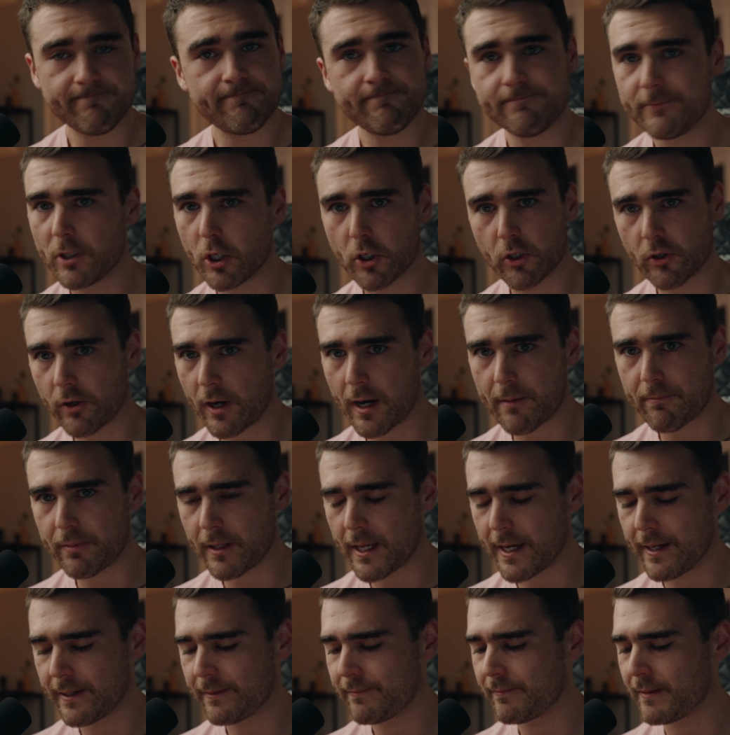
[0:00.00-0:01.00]
not a great
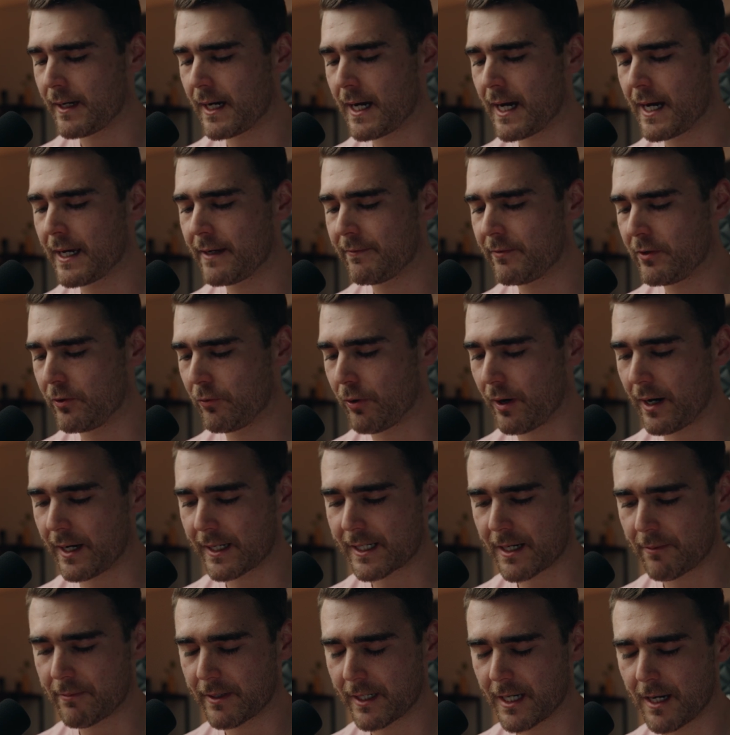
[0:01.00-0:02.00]
play. If you are
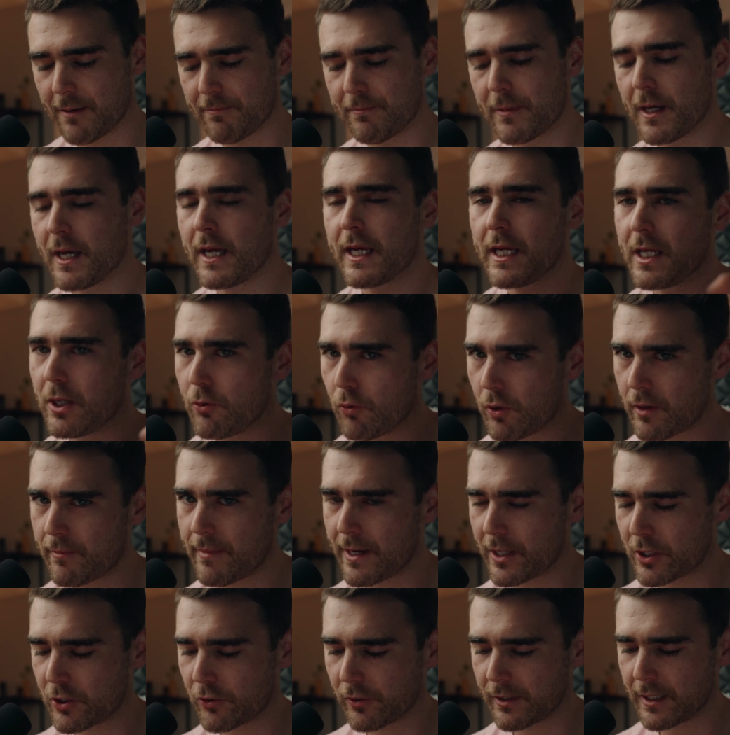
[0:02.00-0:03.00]
coming up, you want to
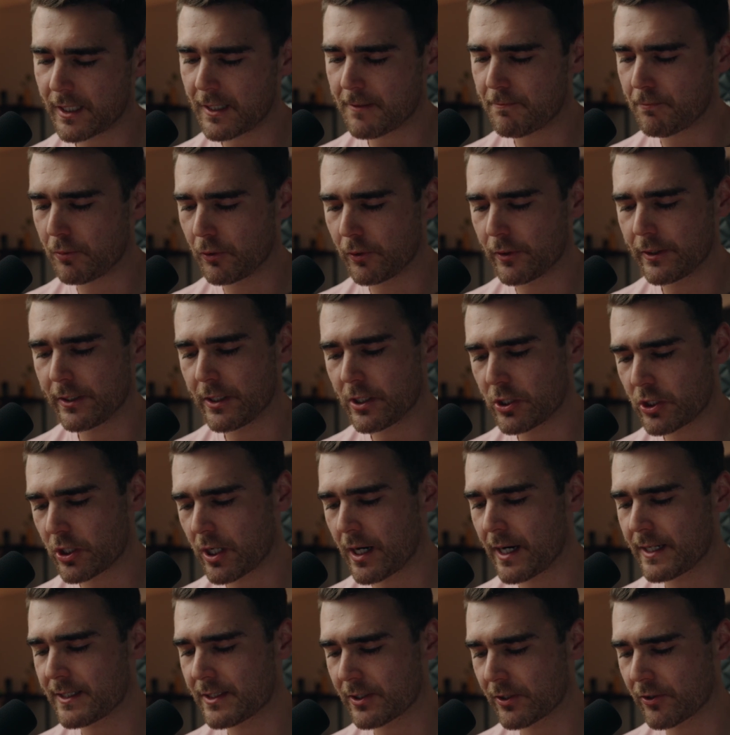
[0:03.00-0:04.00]
make sure that you're pulling your
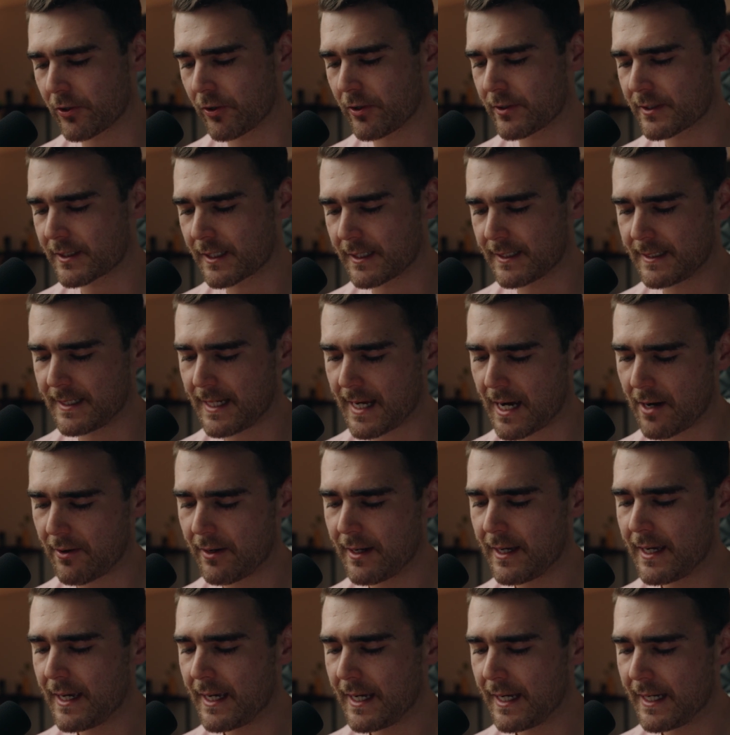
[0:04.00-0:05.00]
giant across, because now
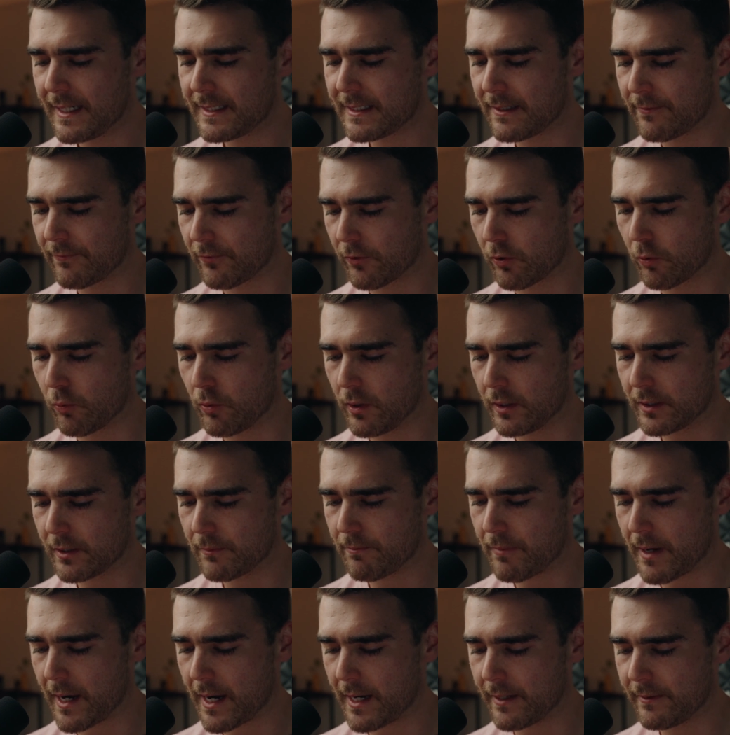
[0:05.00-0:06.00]
he's in for a world
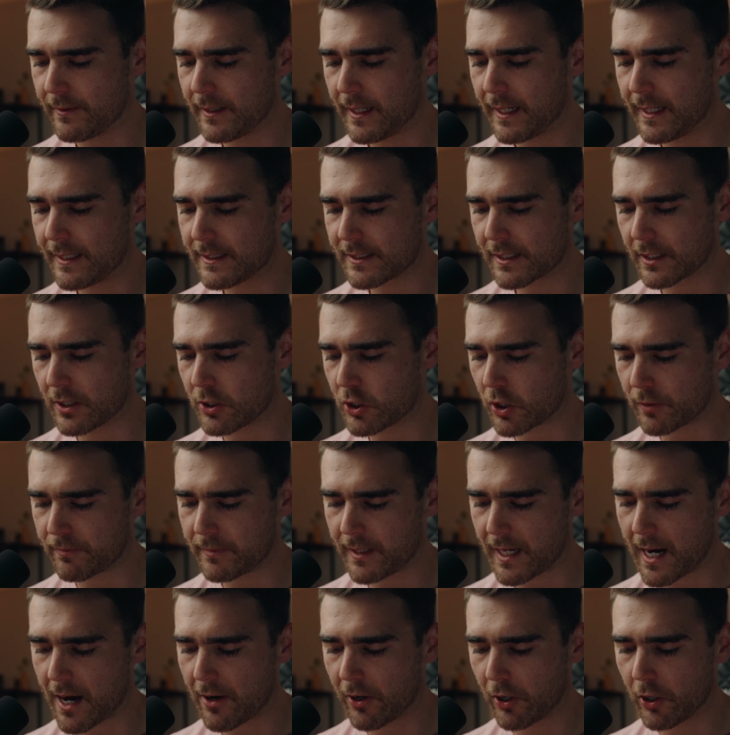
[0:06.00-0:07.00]
of pain. He is going to drop
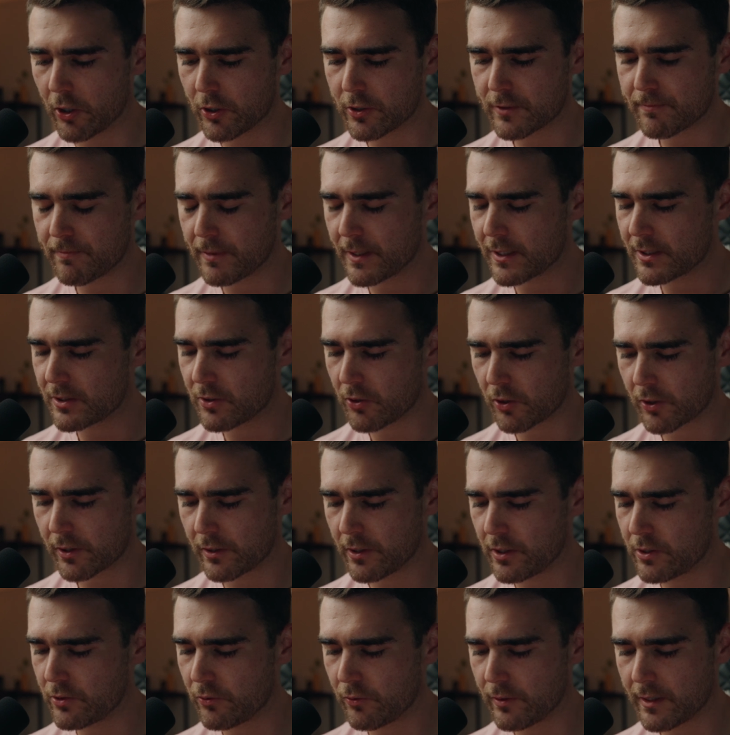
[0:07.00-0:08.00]
the arrows, but it's not
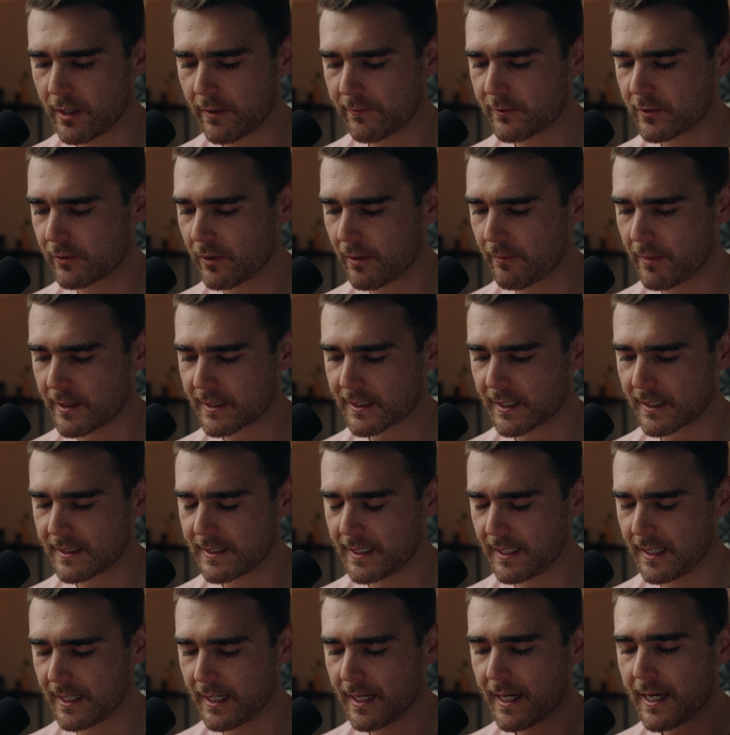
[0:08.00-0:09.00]
going to do enough to our
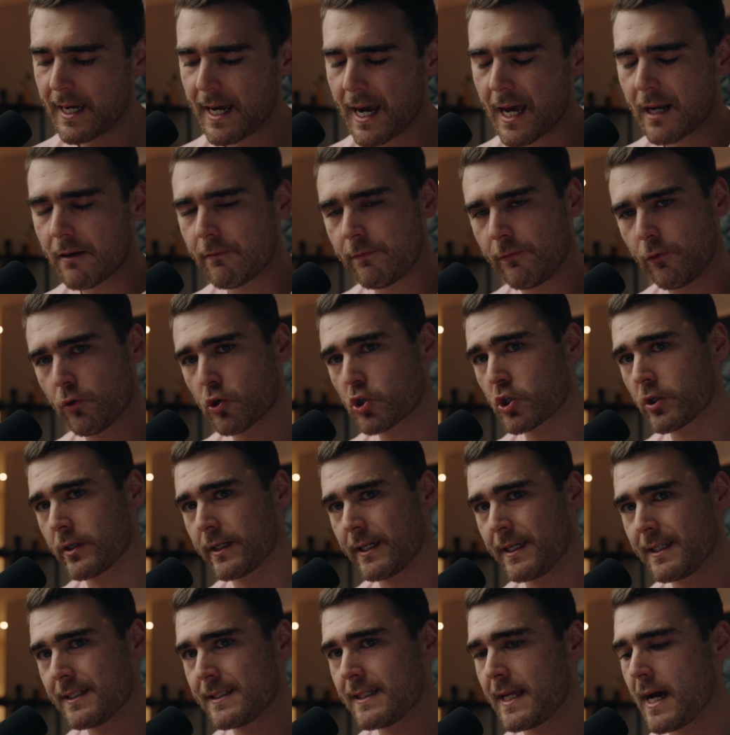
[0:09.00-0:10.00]
musketeer, and unfortunately
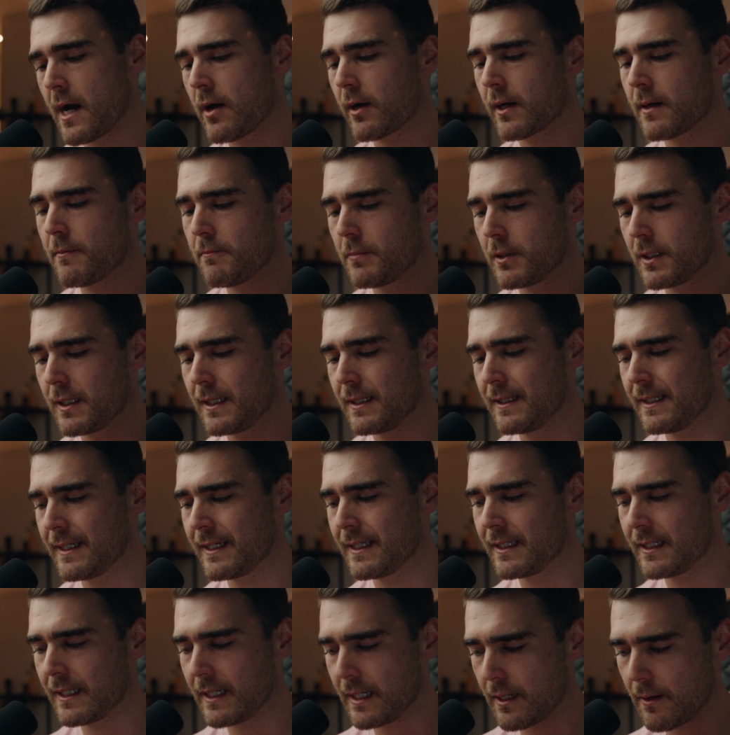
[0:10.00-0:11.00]
he's now
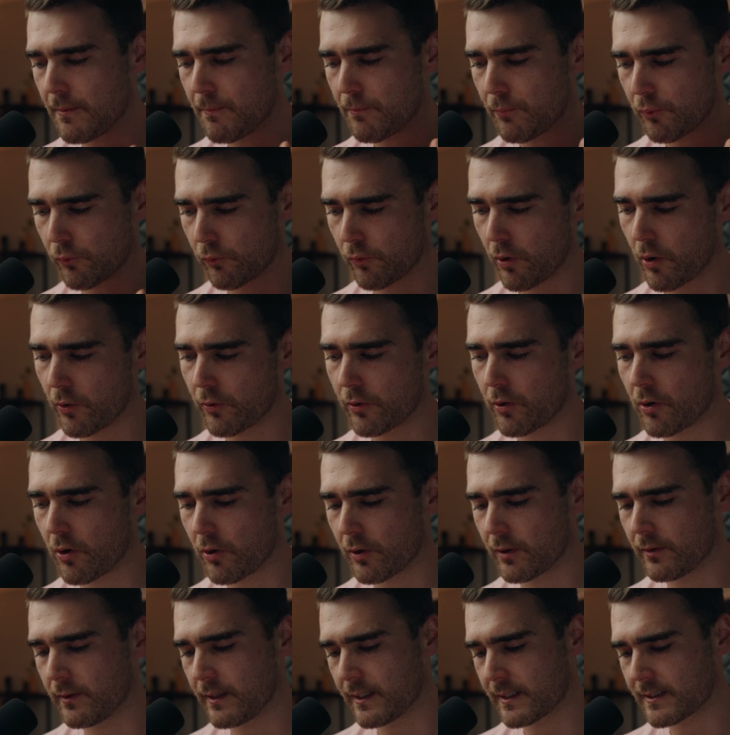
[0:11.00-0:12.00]
completely broke
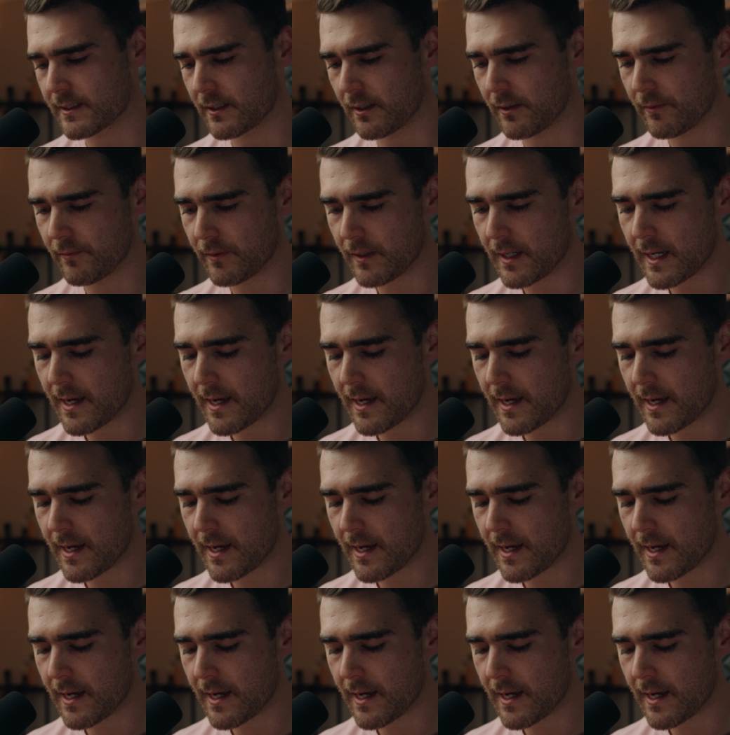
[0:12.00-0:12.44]
on elixir.